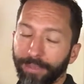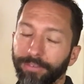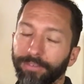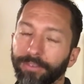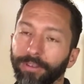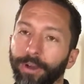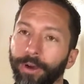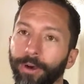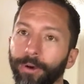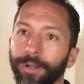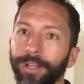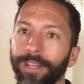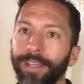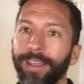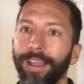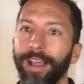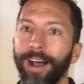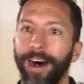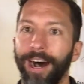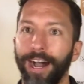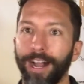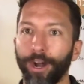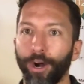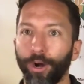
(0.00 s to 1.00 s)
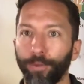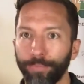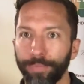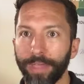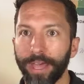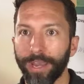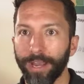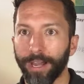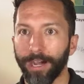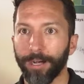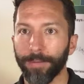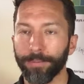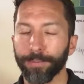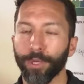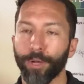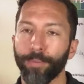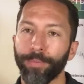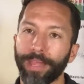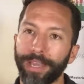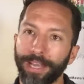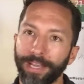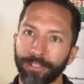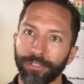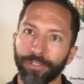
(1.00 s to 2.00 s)
So I hope that helps. Hope
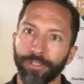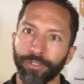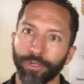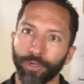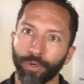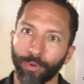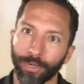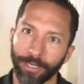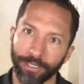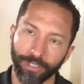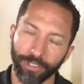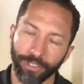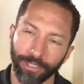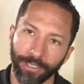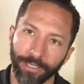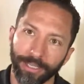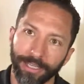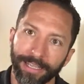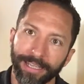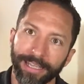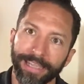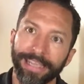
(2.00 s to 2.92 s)
that answers your question.